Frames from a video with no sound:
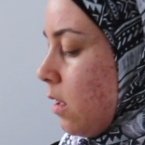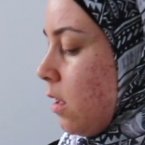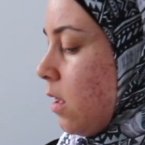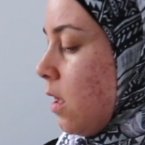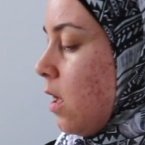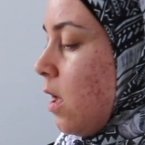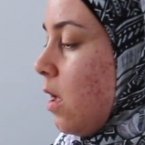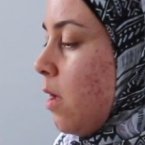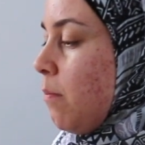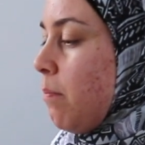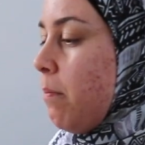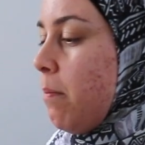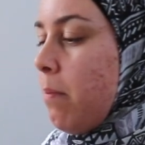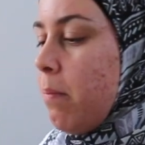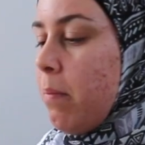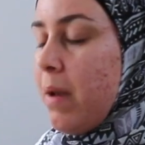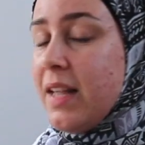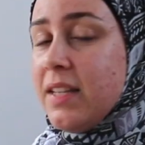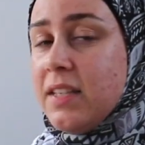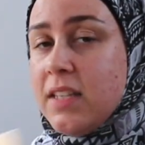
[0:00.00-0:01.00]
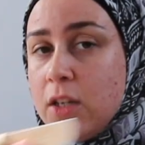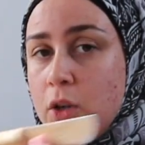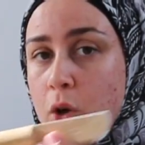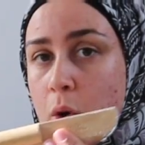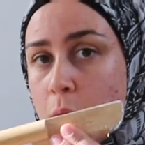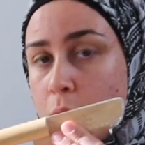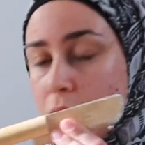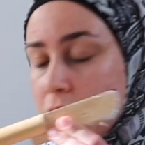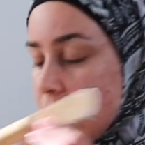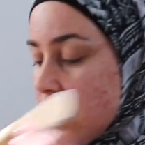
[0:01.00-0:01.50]
a plastic
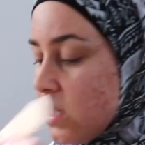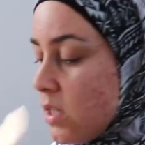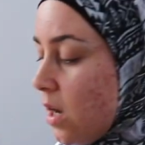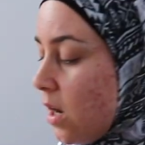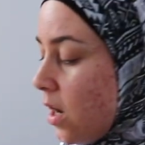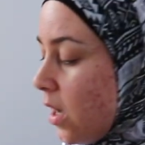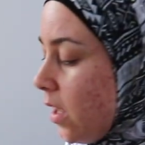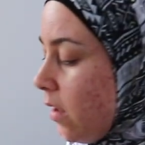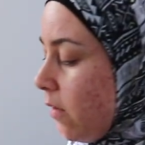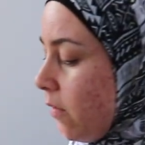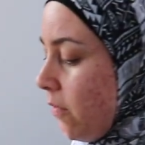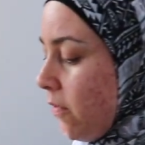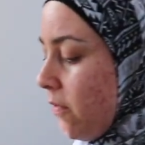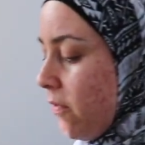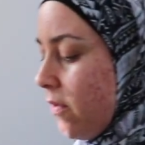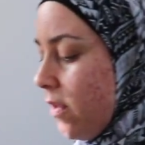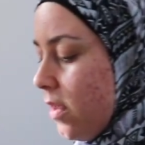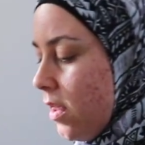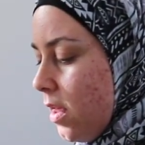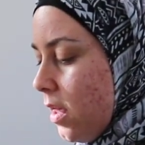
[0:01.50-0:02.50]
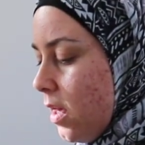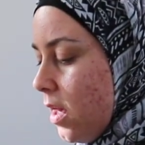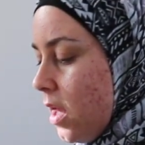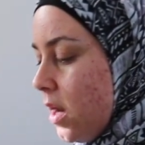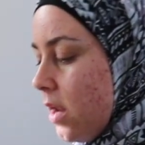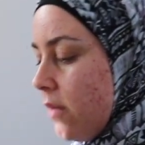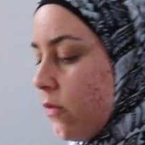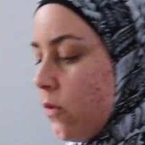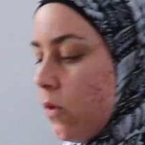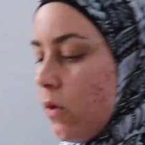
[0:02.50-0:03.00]
or wooden knife,
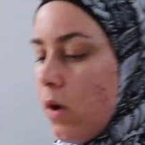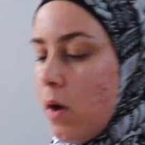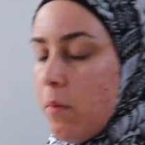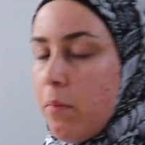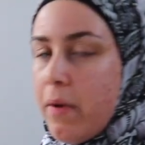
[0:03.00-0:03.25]
and I've got a